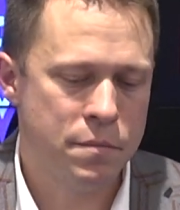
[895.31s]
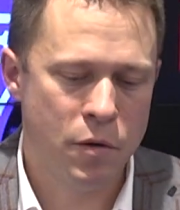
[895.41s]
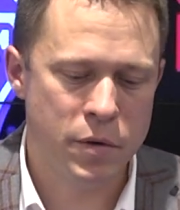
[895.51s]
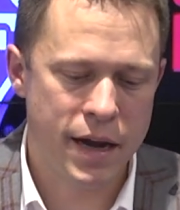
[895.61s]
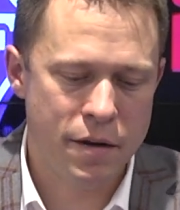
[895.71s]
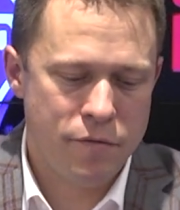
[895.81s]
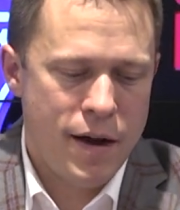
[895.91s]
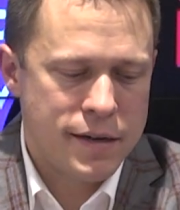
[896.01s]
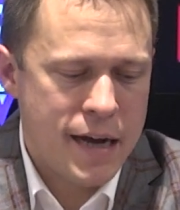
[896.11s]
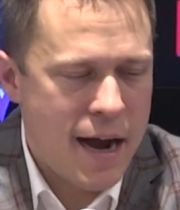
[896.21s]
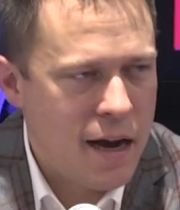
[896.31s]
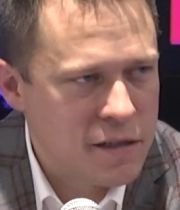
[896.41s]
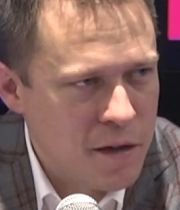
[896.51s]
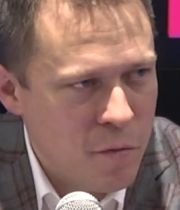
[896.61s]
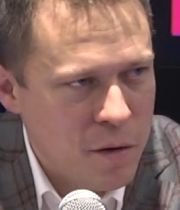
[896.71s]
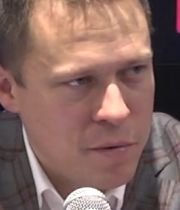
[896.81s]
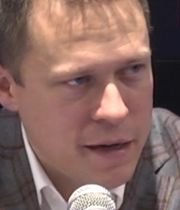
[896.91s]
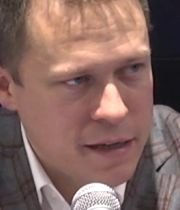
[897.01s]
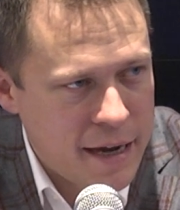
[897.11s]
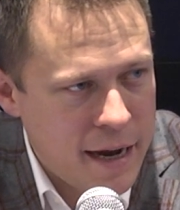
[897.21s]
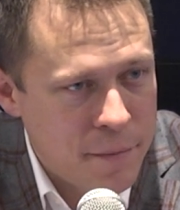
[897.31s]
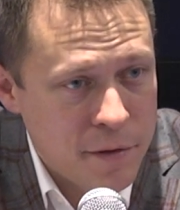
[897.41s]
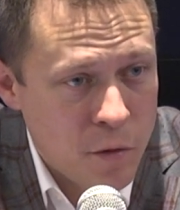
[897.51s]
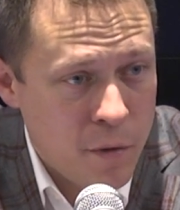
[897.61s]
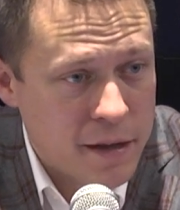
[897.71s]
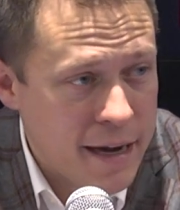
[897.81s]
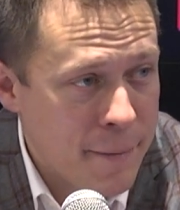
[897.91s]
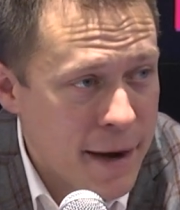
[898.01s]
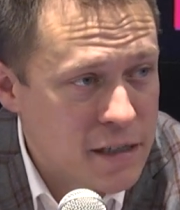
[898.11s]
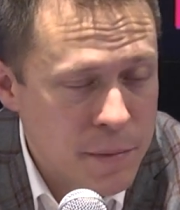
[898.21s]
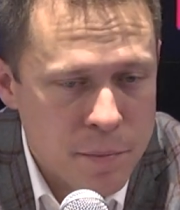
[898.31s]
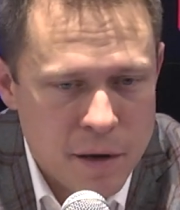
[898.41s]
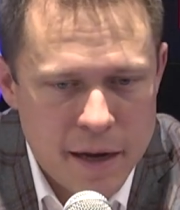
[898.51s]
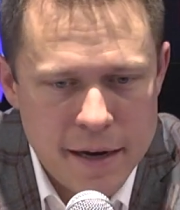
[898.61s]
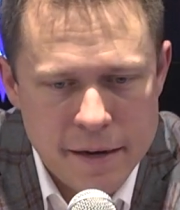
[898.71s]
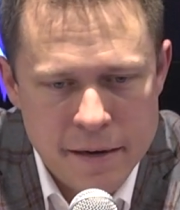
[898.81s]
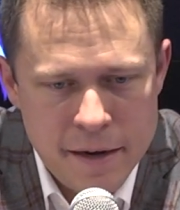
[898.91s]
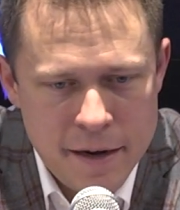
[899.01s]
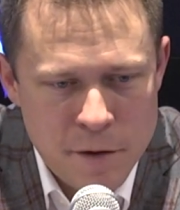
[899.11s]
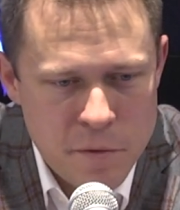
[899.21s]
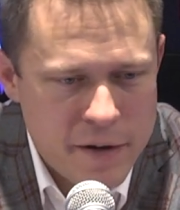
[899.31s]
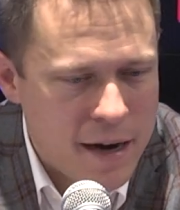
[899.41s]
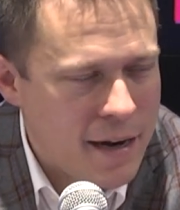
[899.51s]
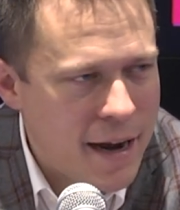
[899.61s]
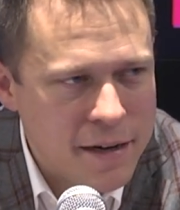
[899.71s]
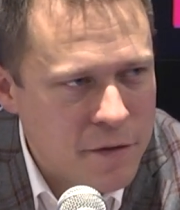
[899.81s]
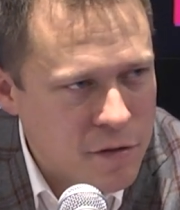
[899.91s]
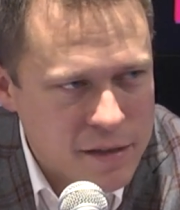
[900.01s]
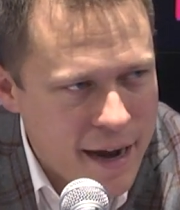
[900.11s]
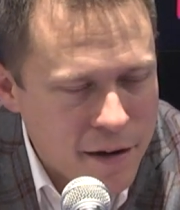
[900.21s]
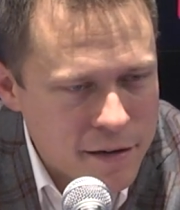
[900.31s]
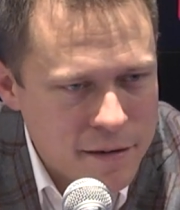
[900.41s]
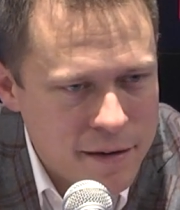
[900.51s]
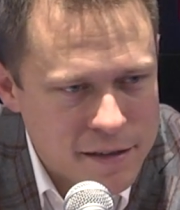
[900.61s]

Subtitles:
But we got to find guys that want to play the game the way the game has to be played. And we've got a lot of different talent.